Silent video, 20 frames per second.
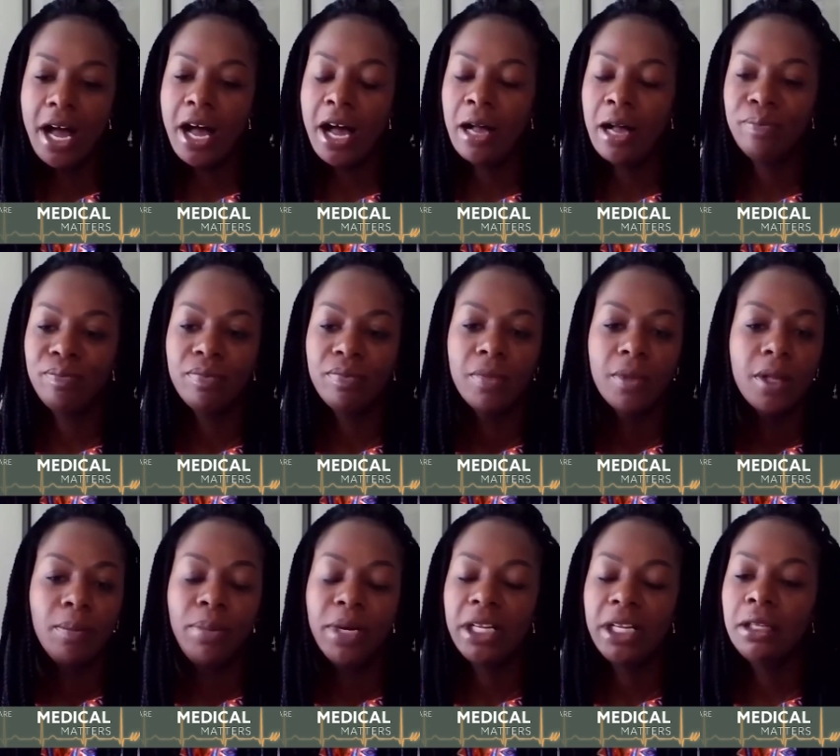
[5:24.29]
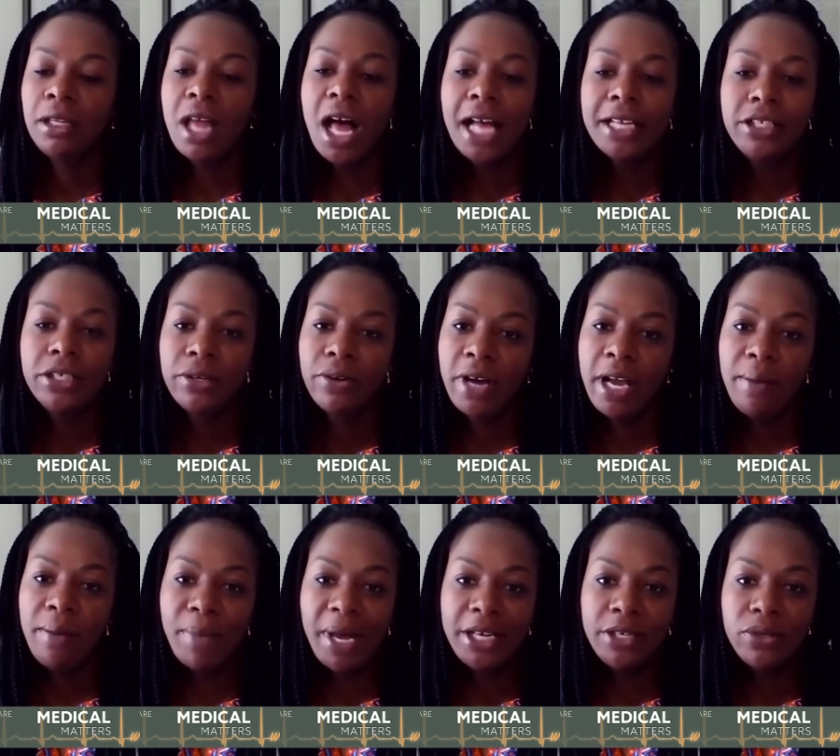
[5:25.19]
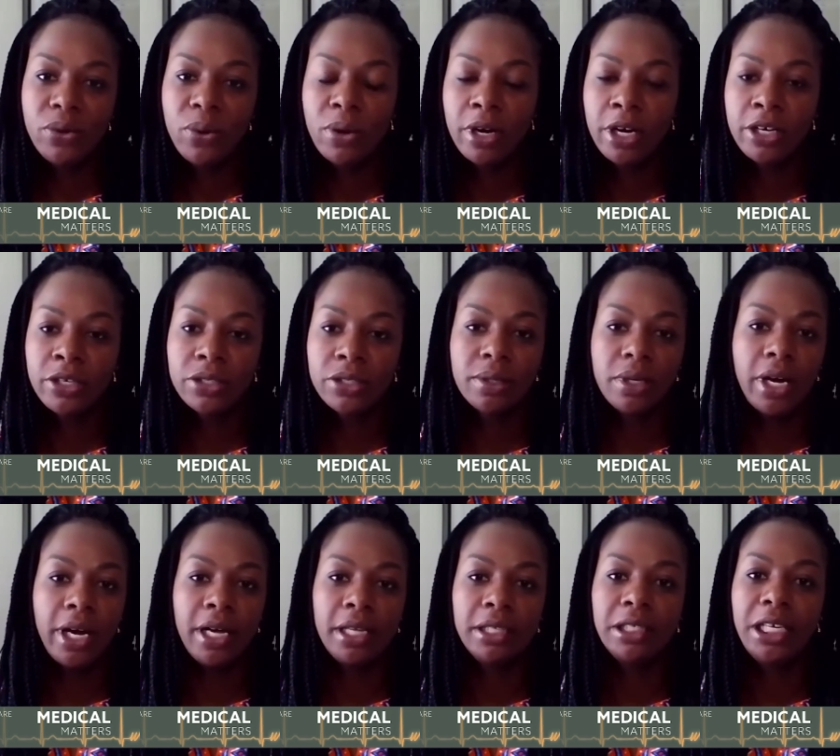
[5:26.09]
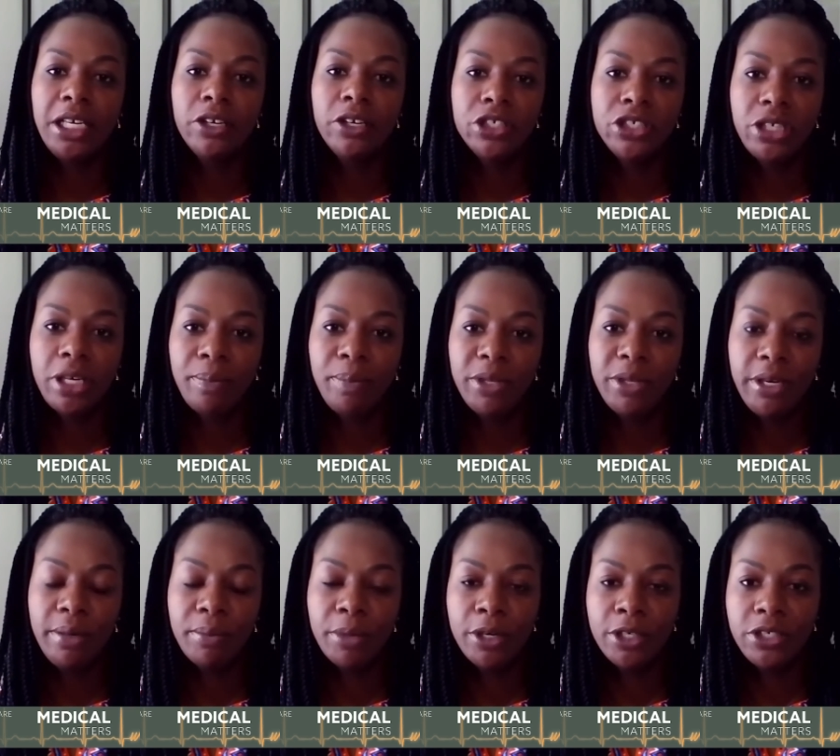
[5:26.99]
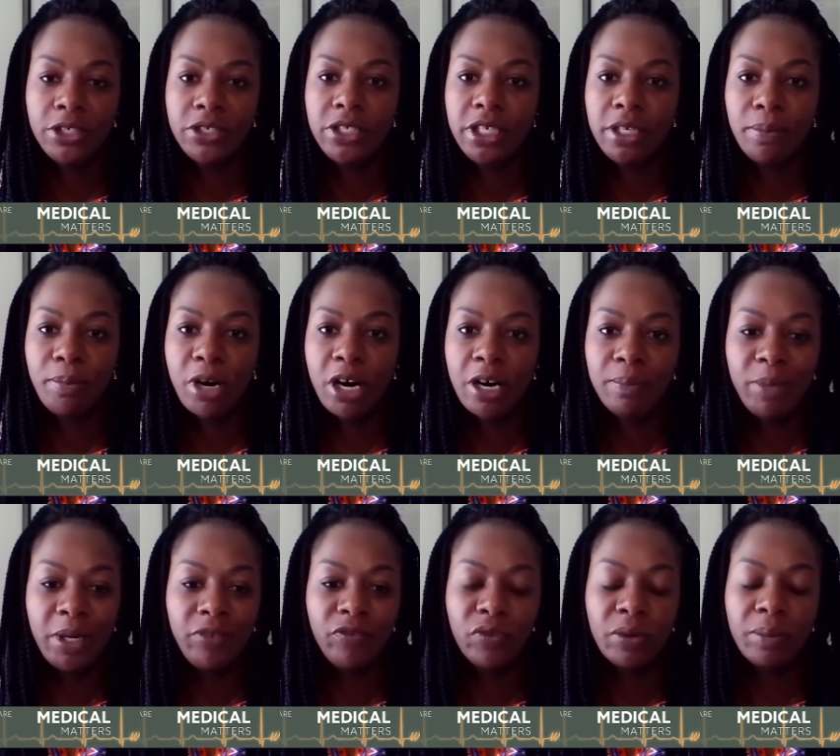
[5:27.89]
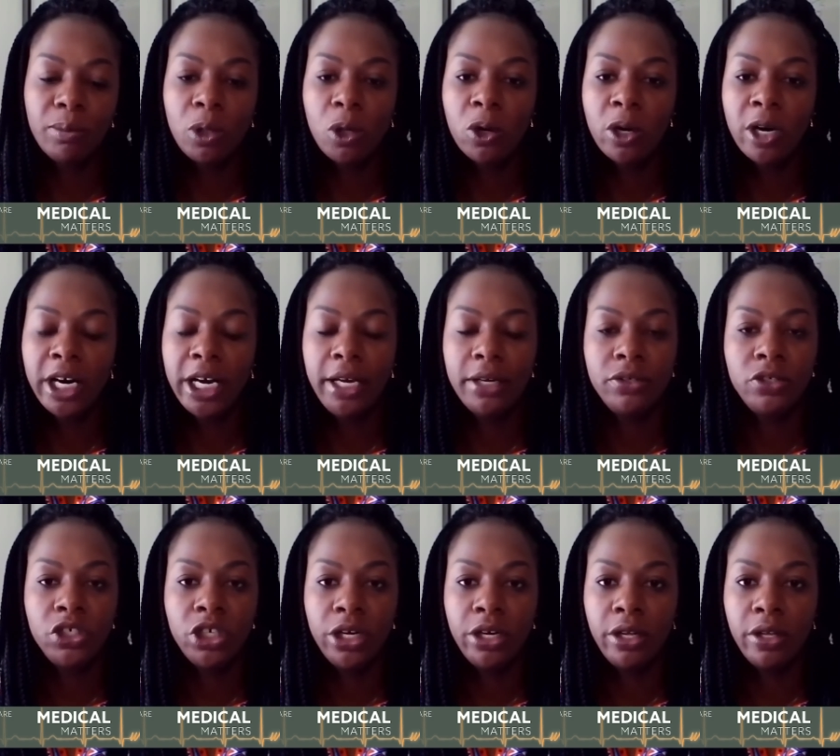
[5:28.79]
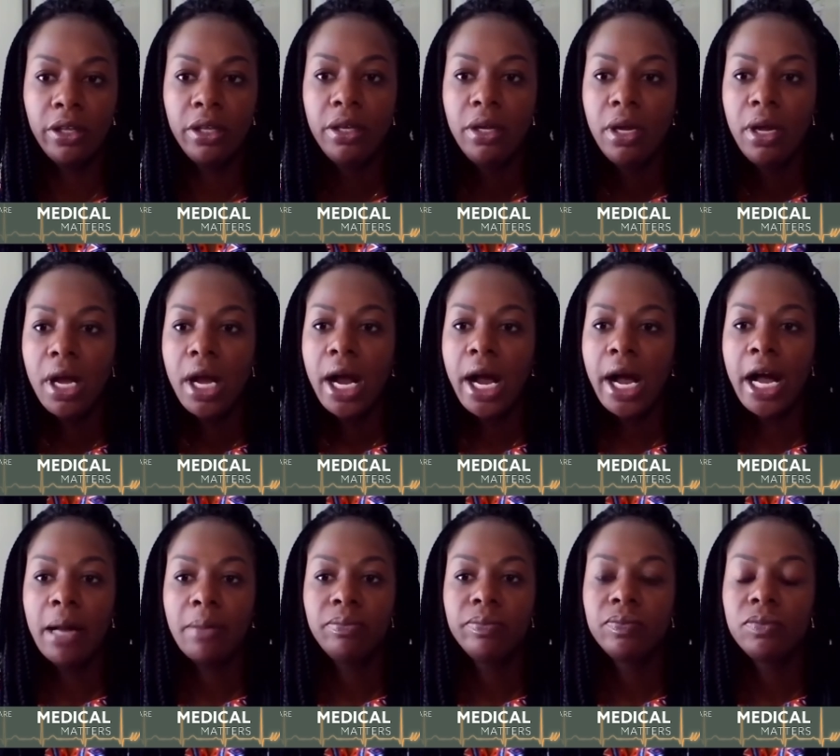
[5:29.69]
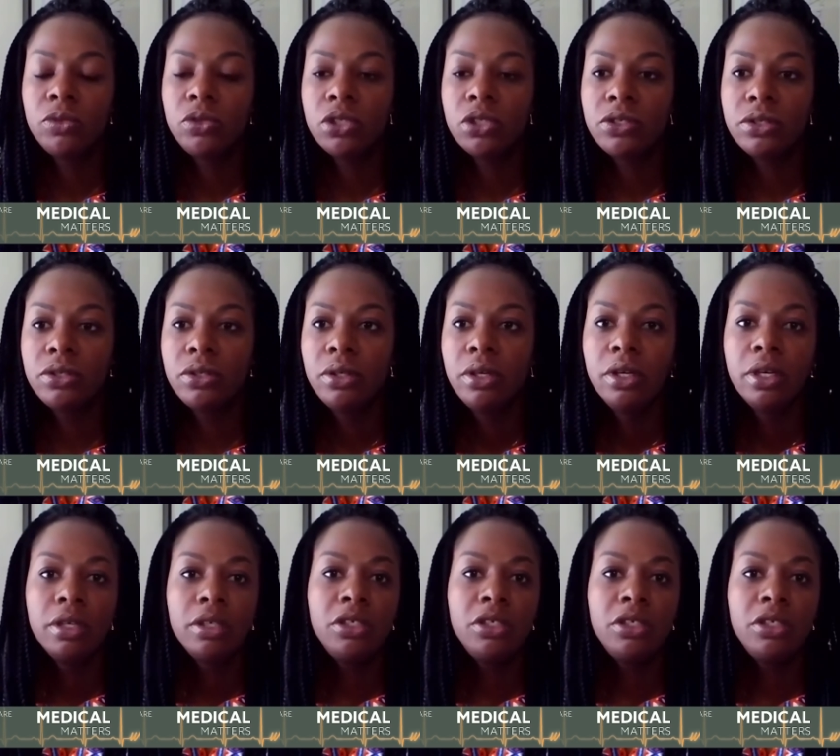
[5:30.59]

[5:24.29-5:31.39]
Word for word: Um, but lots of great mentors, uh, leadership in the emergency department from Lori and Jill, um, just